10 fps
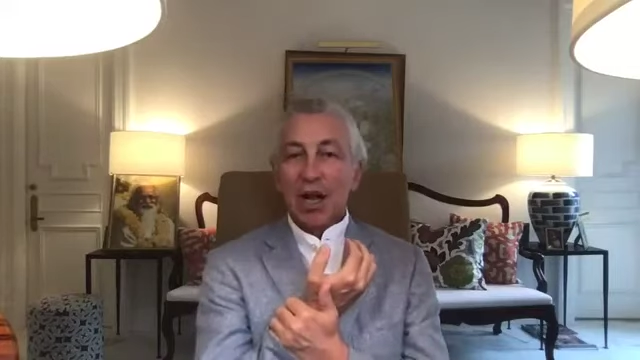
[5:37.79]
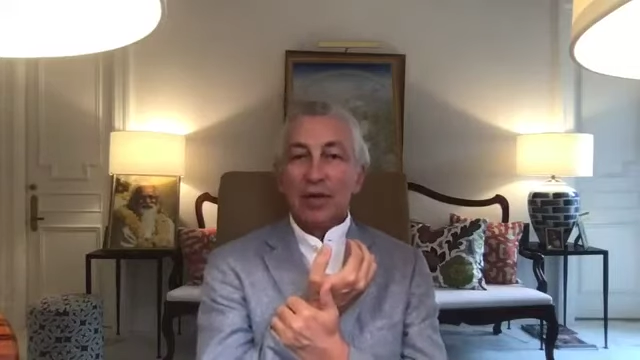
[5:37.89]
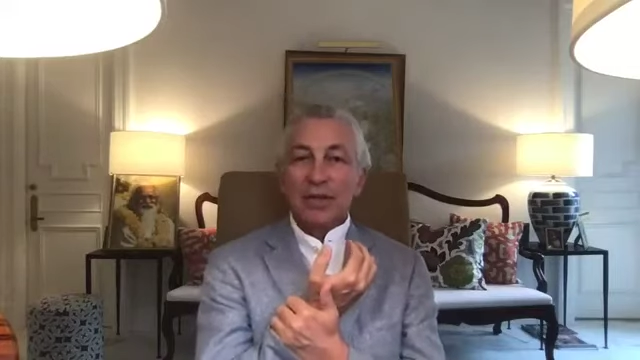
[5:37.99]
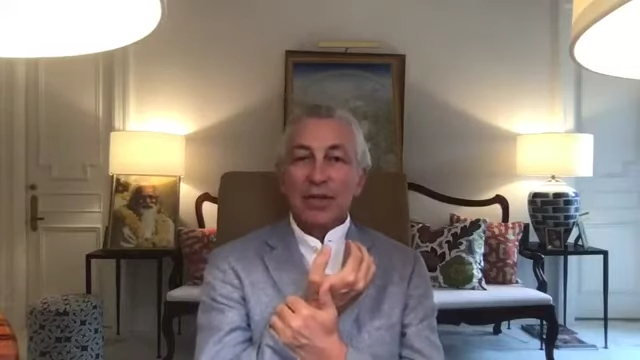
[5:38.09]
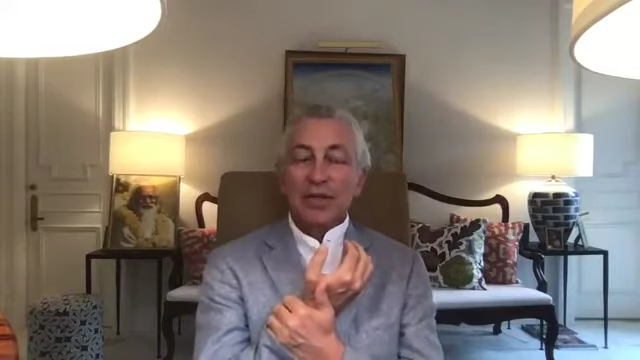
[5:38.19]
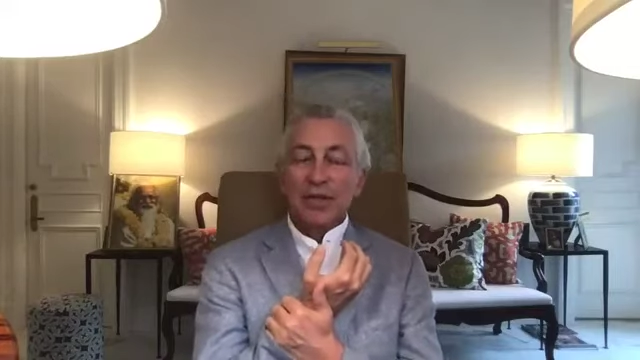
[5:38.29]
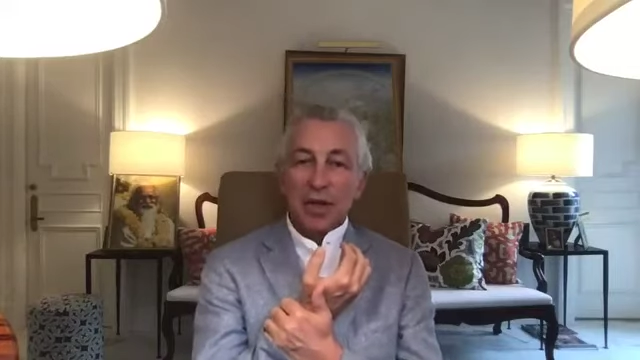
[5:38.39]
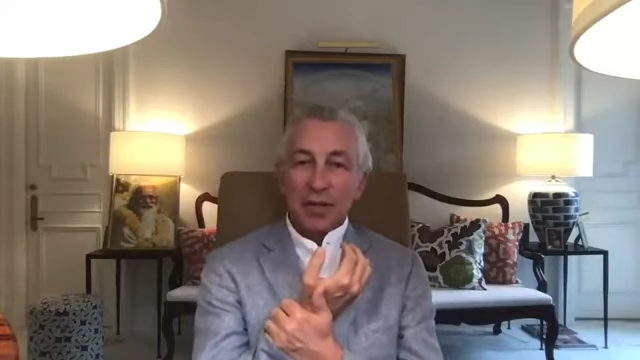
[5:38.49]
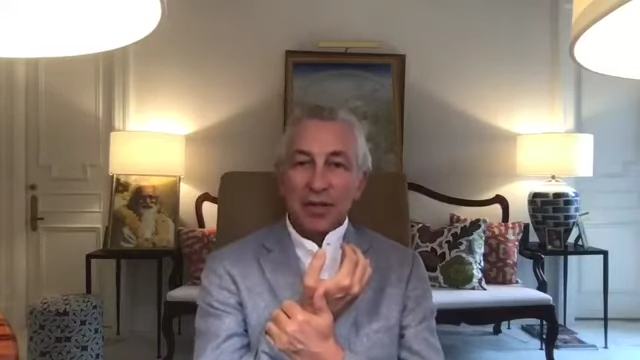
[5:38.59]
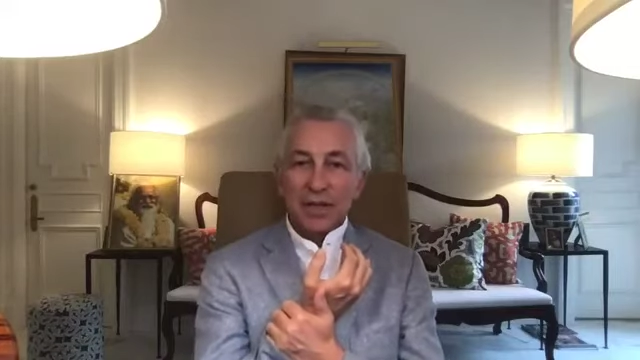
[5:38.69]
of the
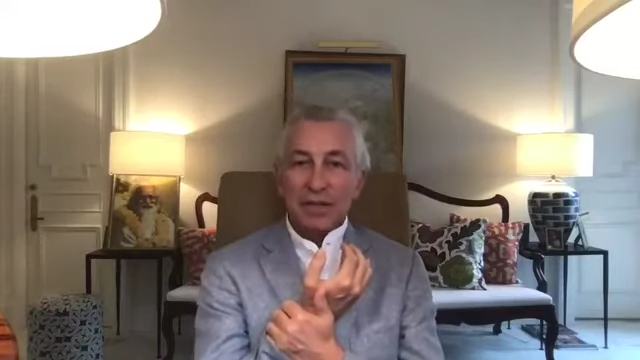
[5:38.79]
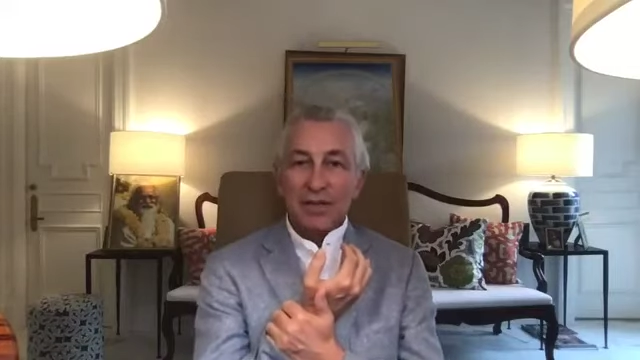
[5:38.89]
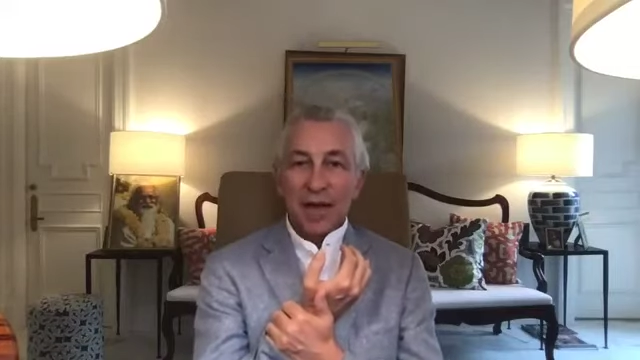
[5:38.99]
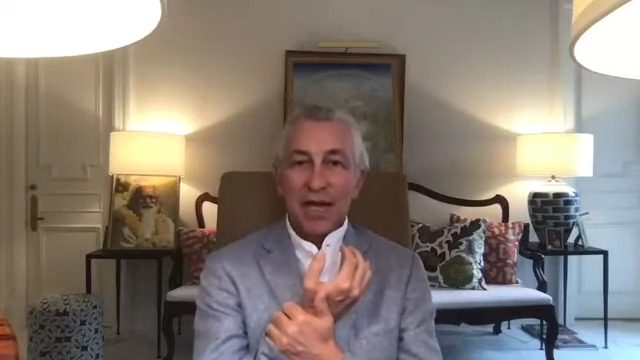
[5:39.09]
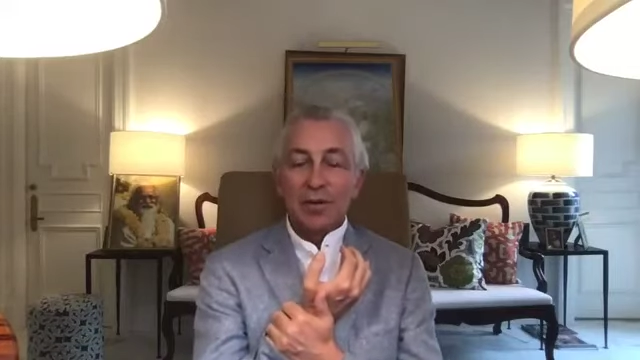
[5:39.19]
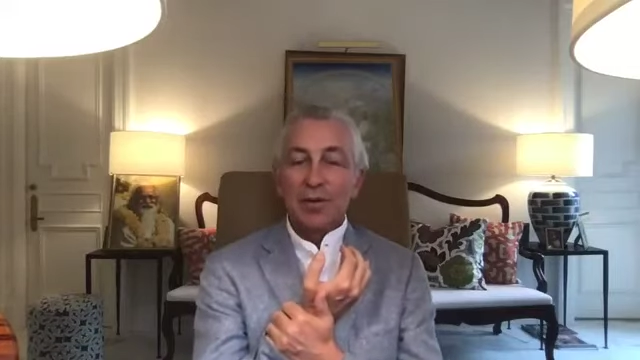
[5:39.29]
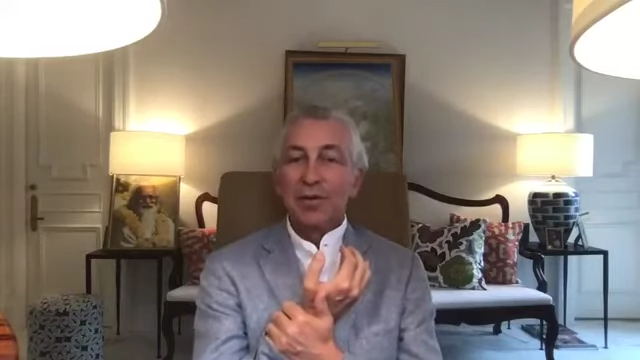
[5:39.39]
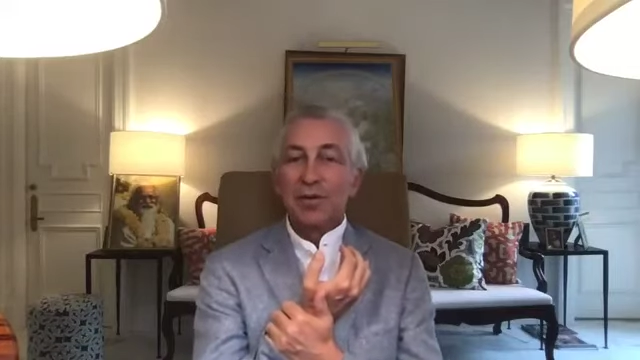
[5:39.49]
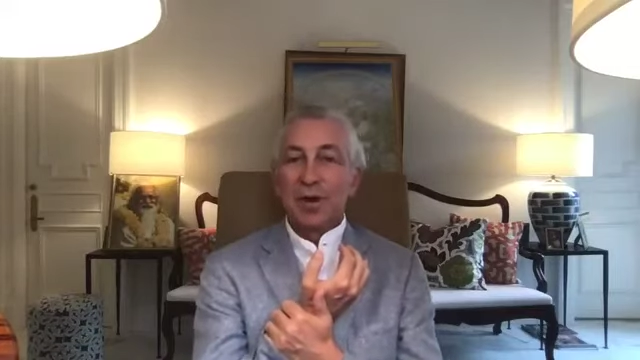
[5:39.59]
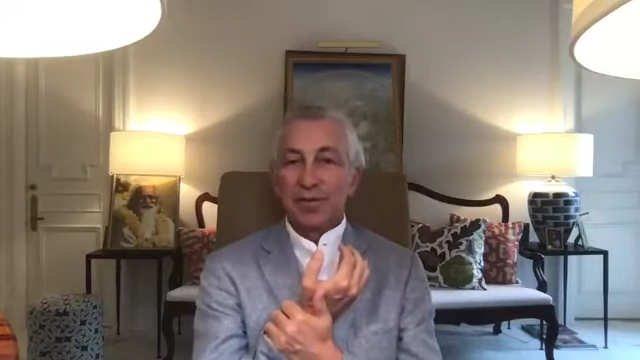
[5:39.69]
surface
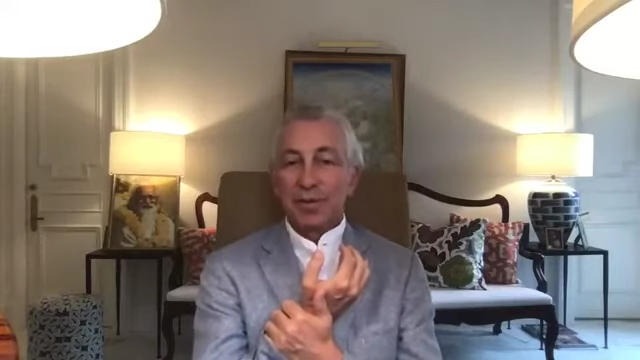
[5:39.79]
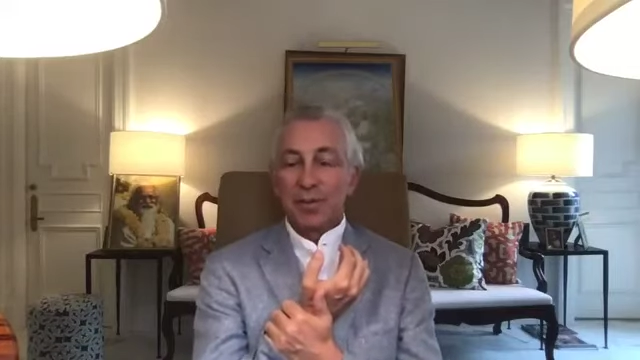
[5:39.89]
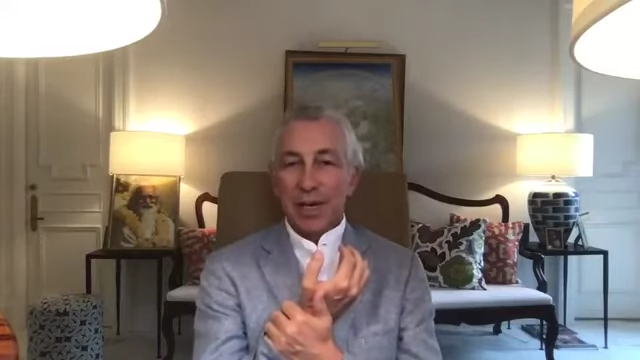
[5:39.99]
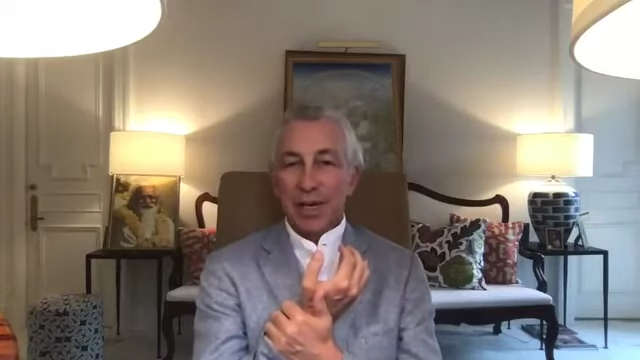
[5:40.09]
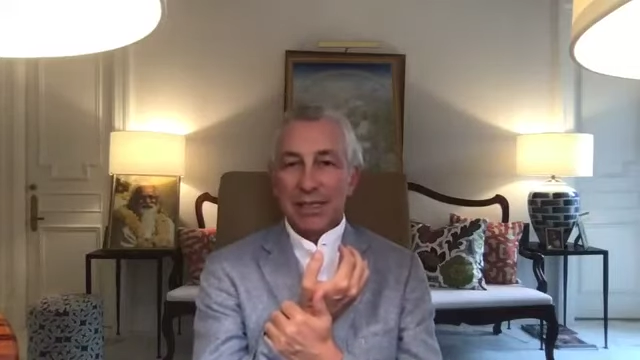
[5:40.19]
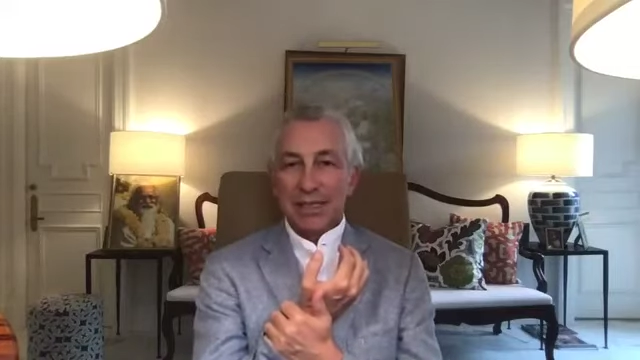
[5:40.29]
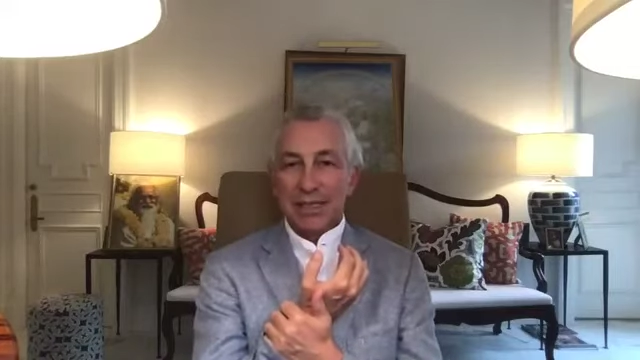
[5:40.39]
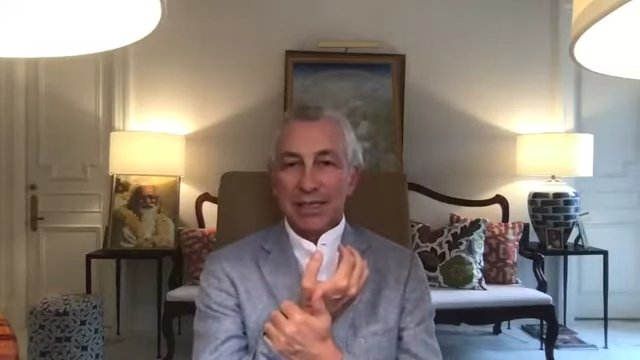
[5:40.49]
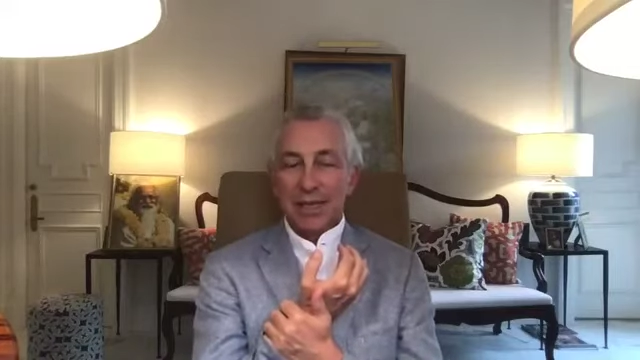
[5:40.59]
value of the pulse,